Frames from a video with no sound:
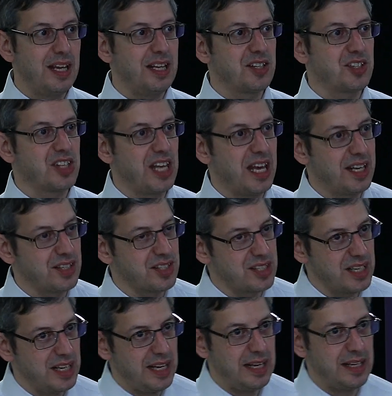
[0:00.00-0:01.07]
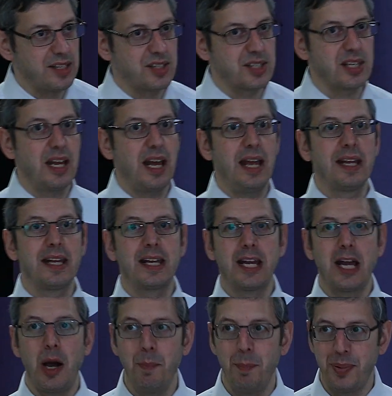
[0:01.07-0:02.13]
is that it
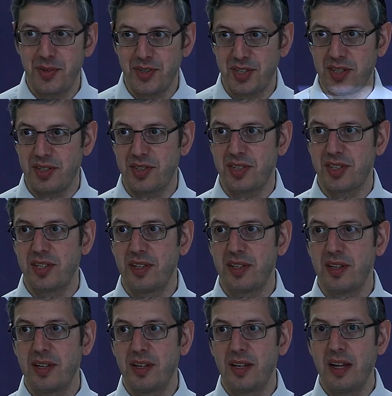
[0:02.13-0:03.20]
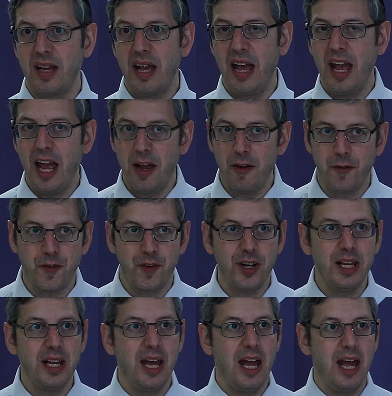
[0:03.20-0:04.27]
encompasses
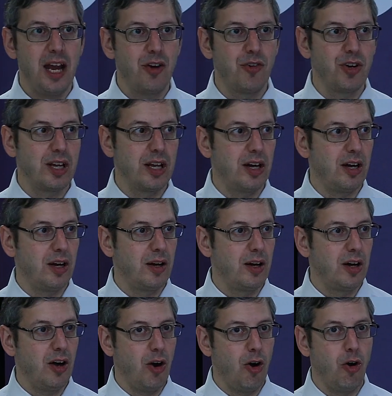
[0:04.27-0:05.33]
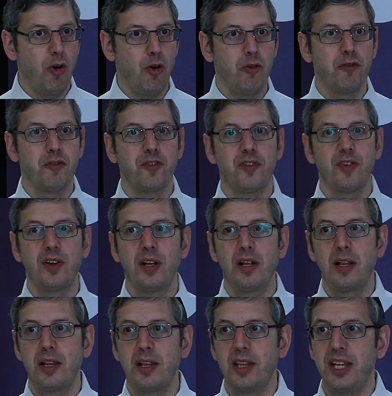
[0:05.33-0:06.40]
every area of
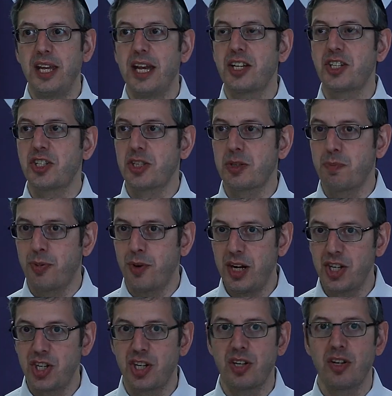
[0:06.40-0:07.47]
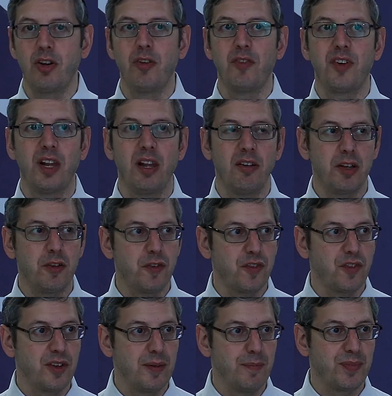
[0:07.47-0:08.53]
the expression of
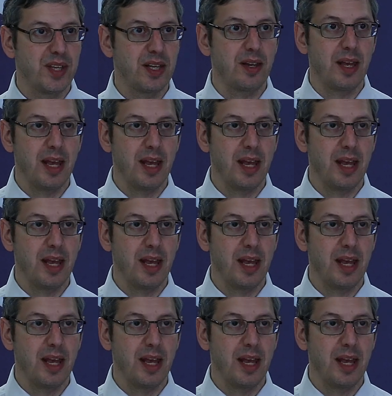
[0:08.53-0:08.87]
life that